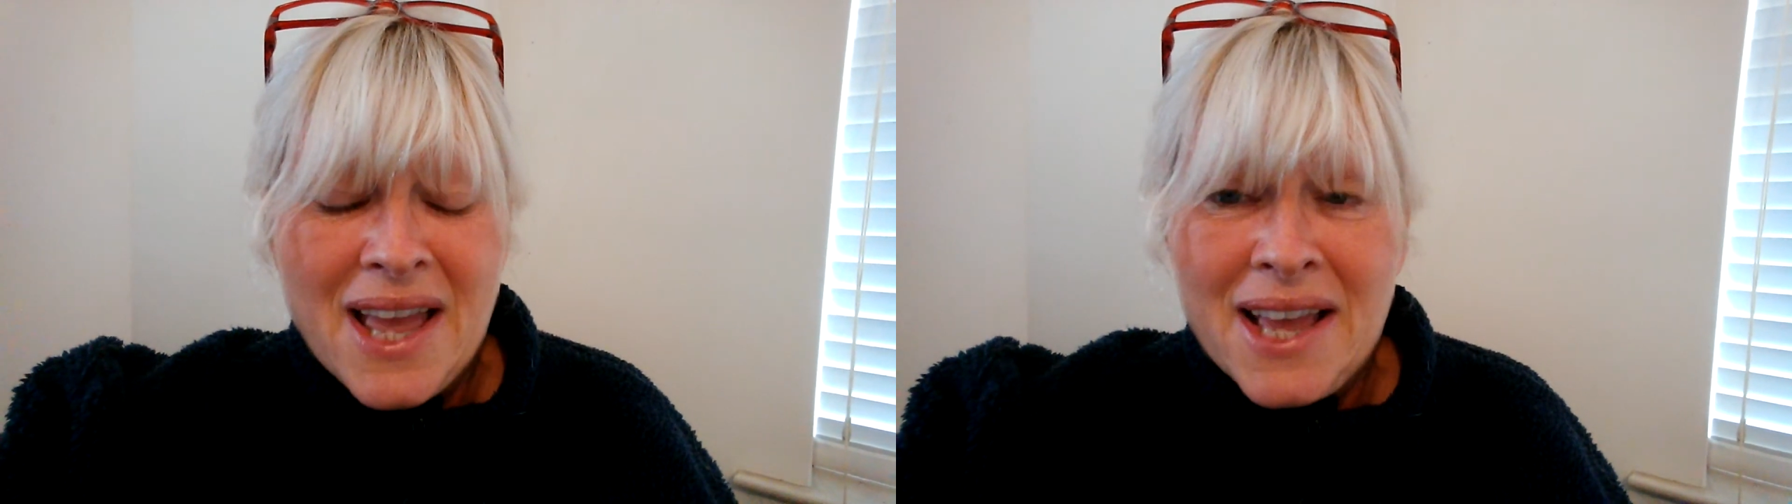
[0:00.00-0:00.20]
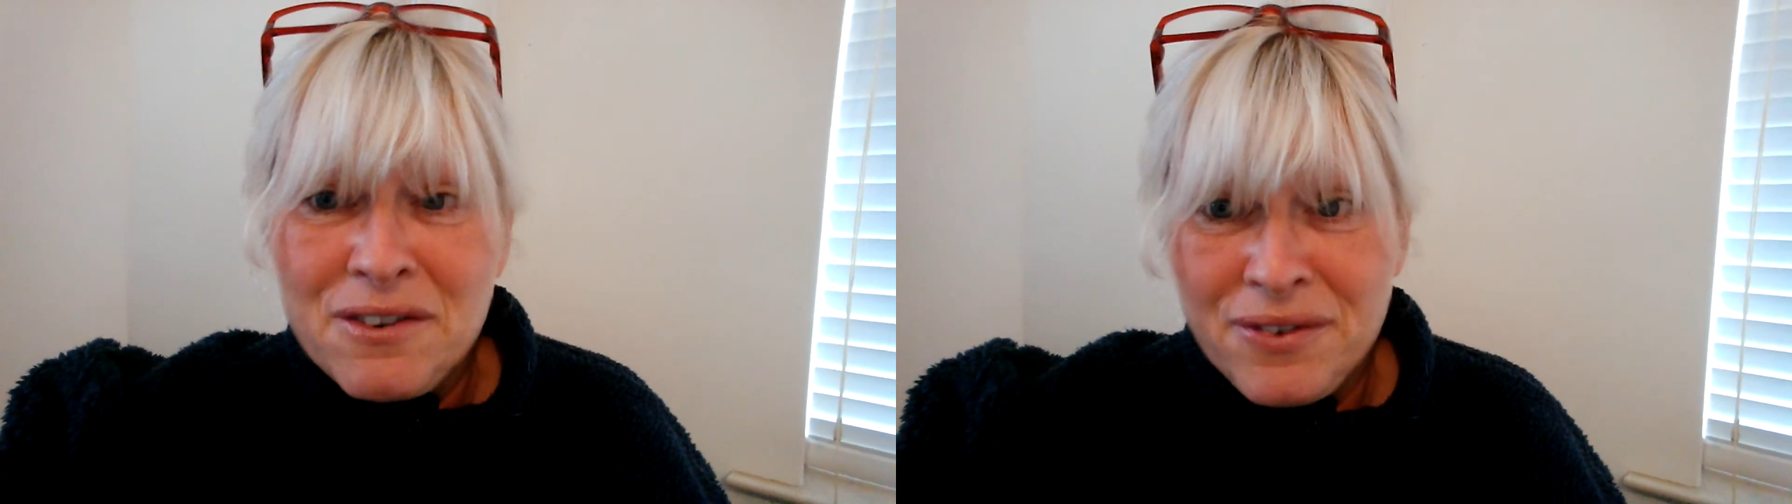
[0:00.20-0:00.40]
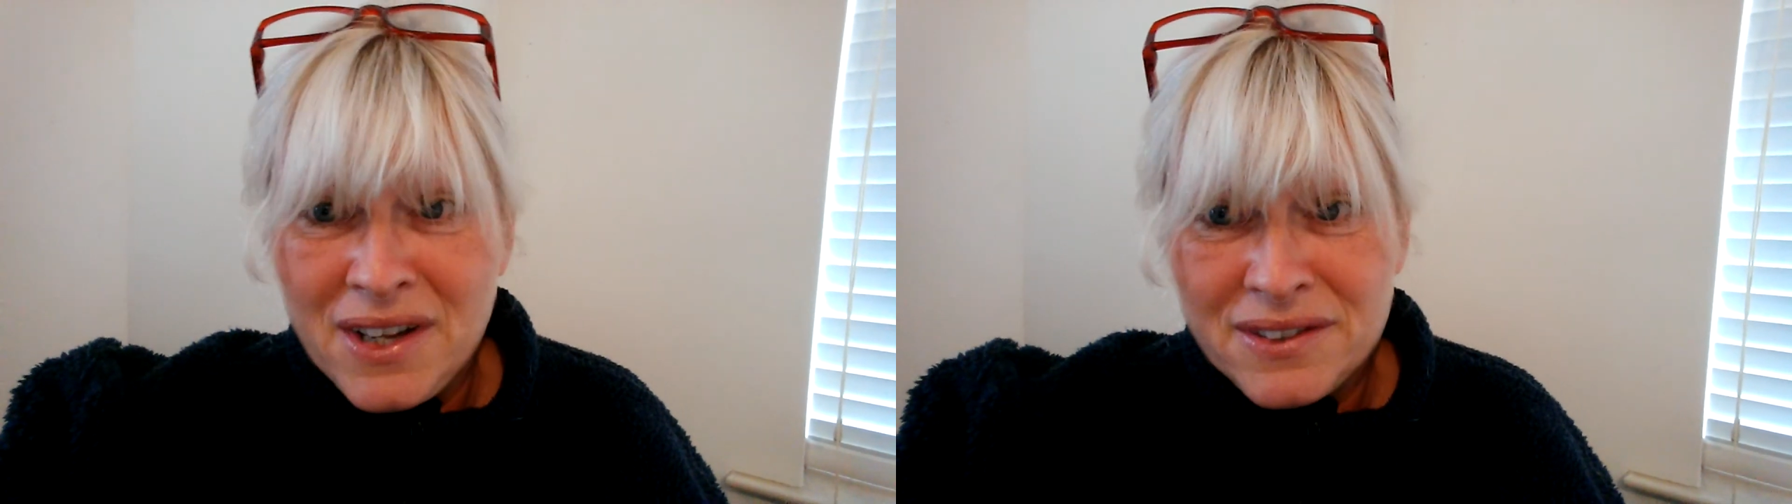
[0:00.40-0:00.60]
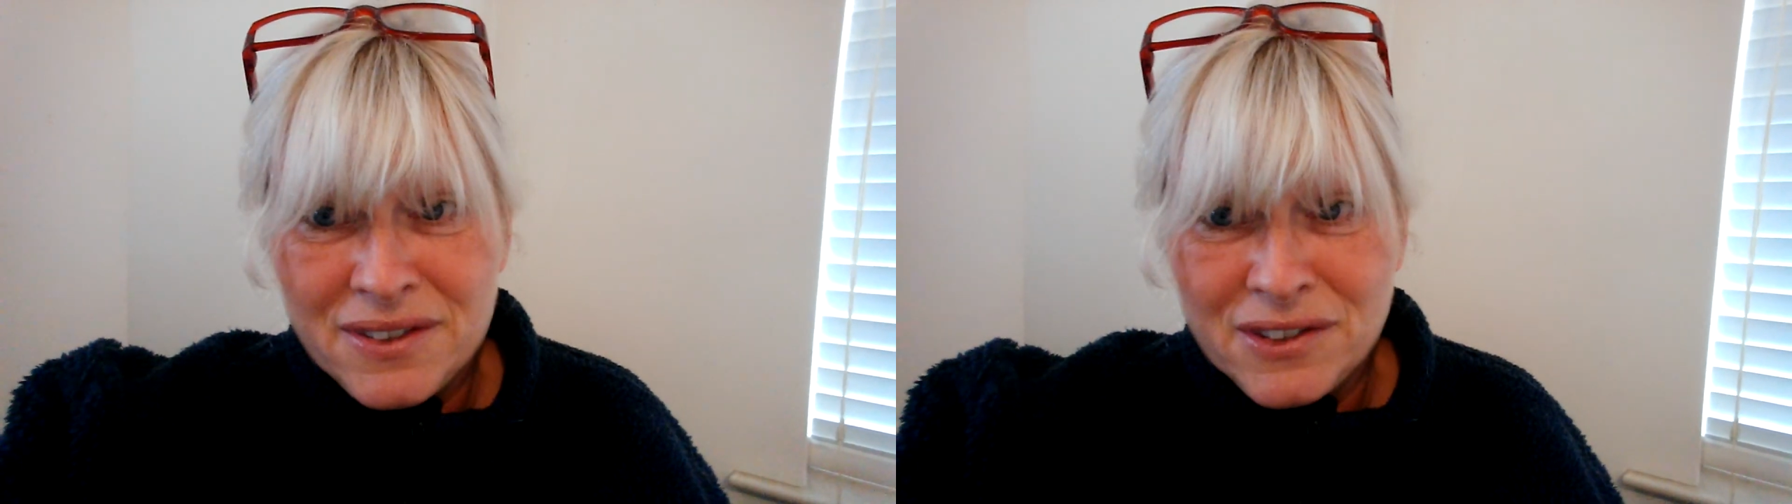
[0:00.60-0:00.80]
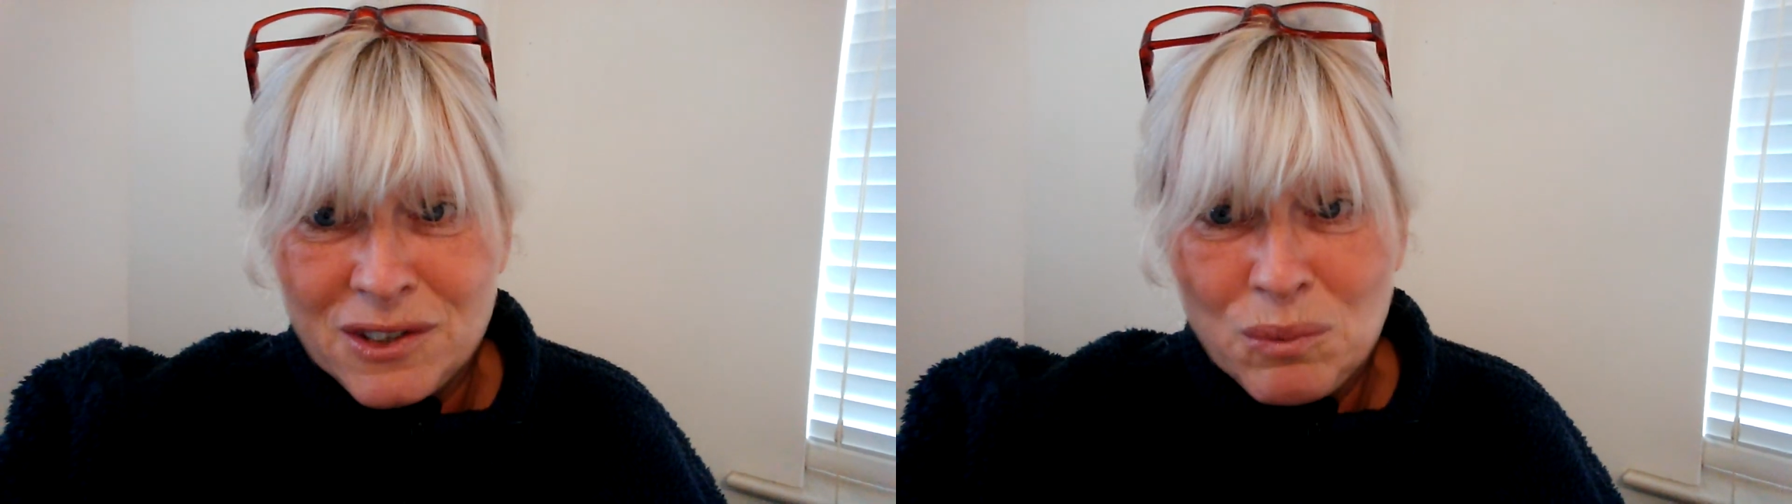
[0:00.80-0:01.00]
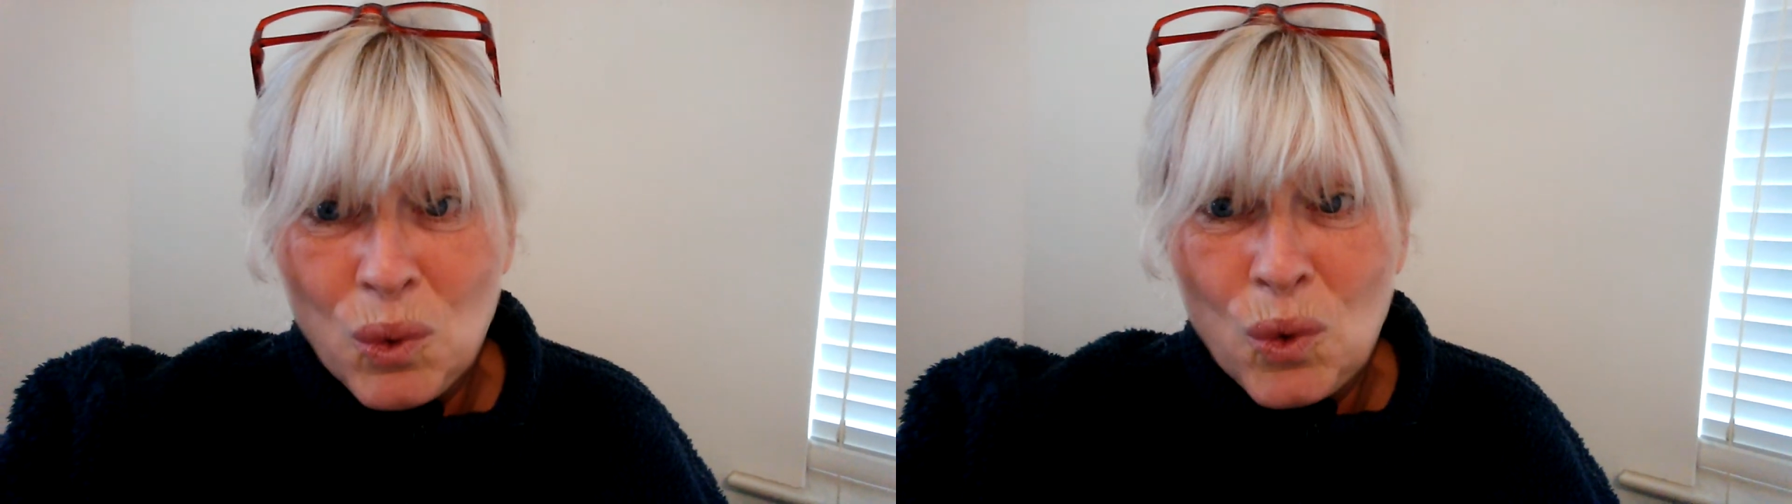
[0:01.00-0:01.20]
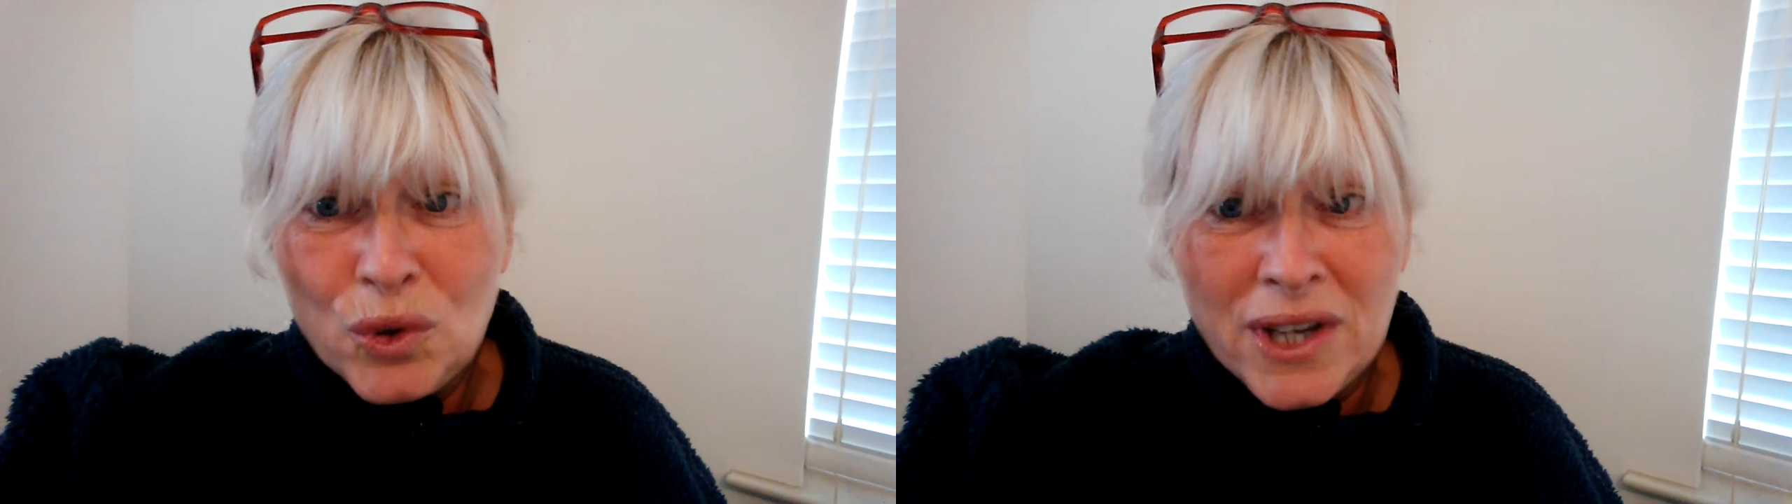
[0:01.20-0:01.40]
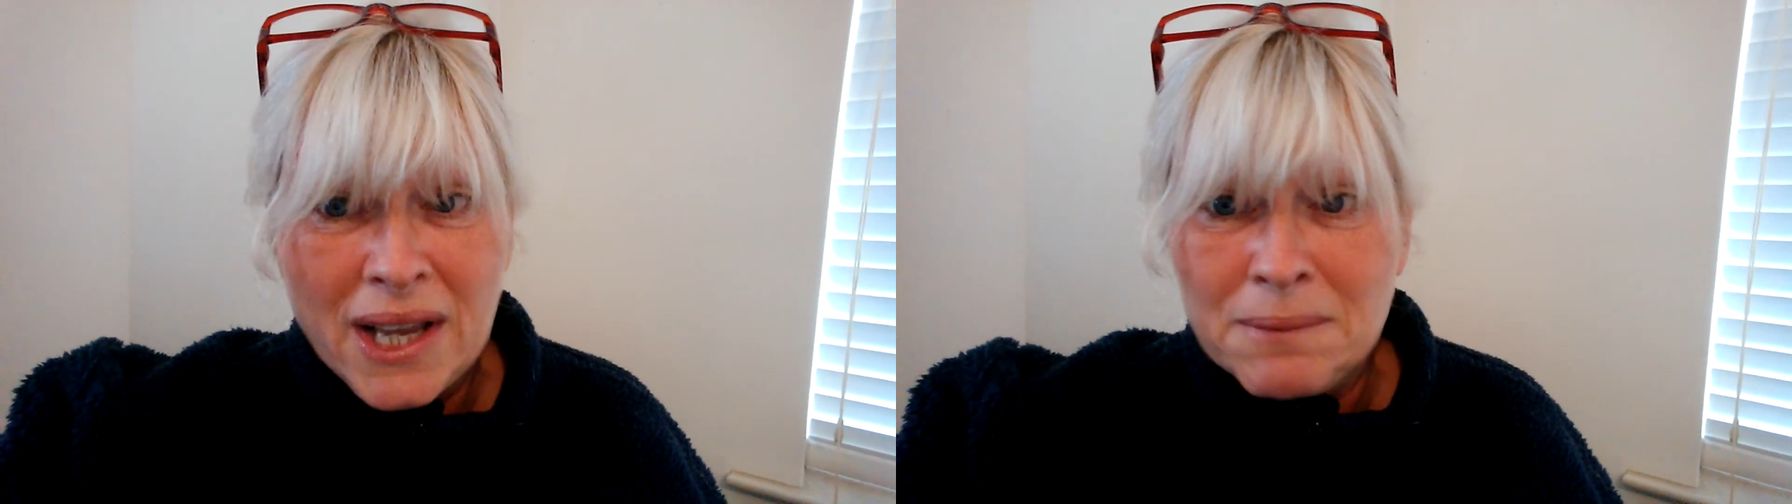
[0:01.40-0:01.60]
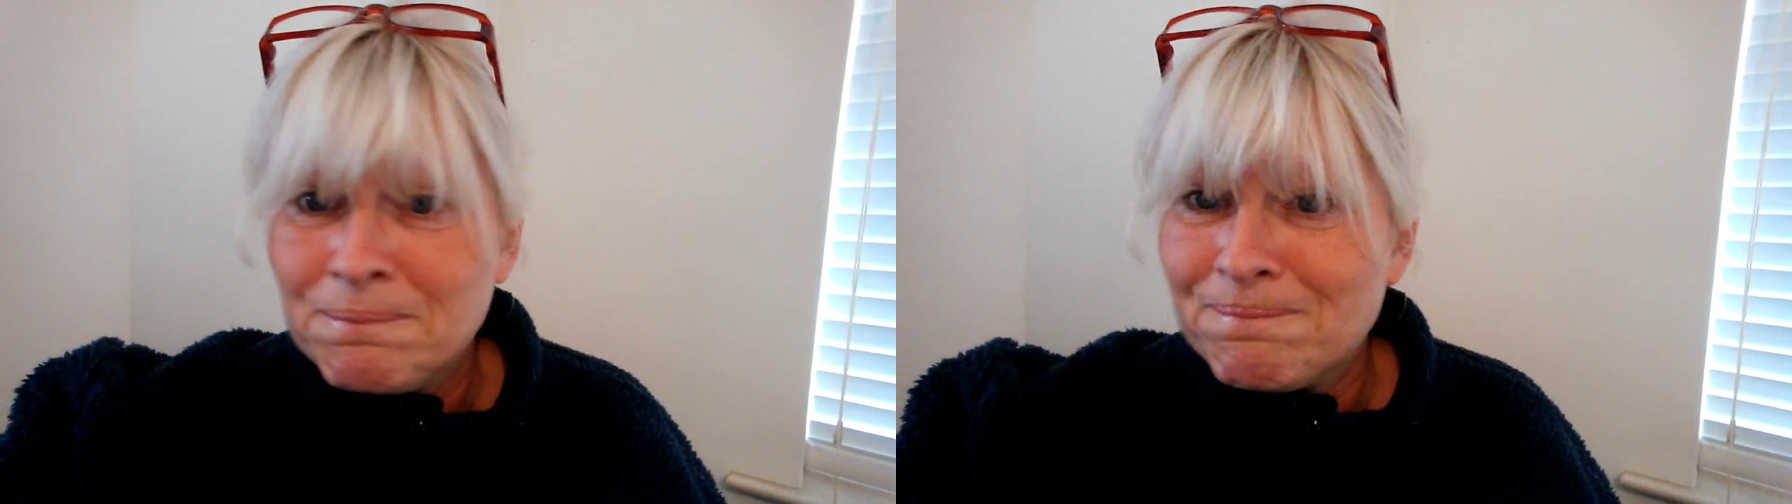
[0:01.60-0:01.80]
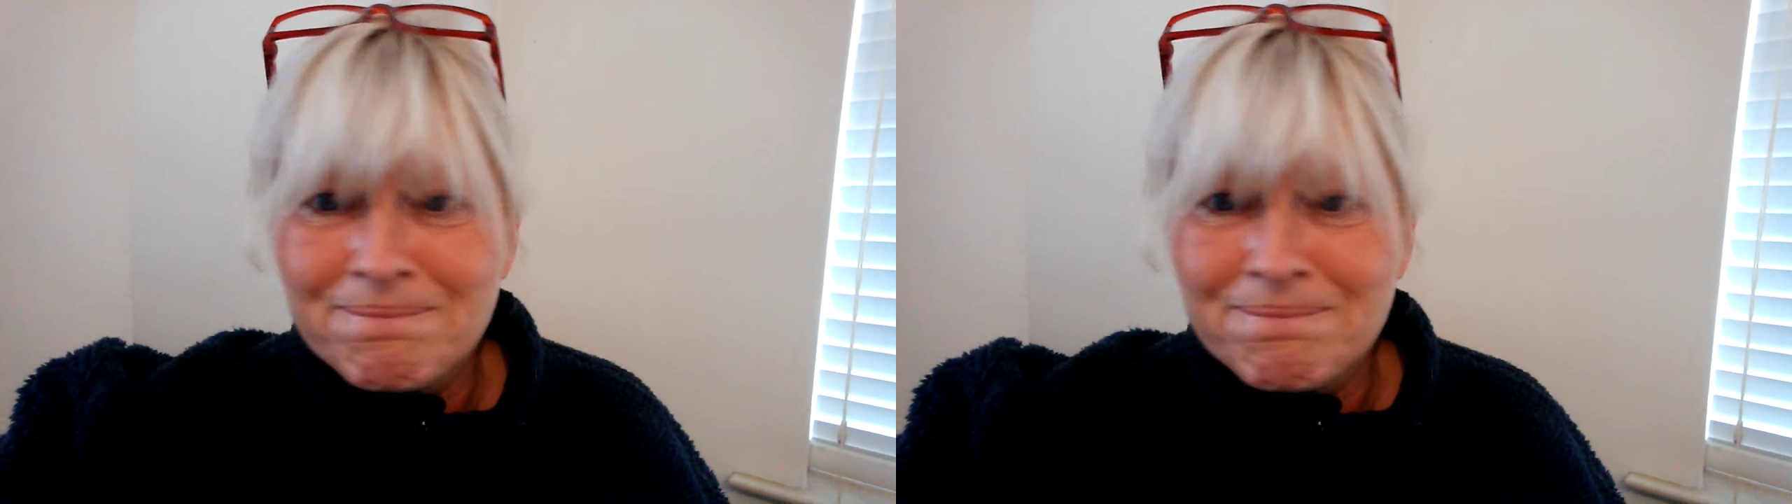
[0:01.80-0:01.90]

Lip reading: headfirst this morning,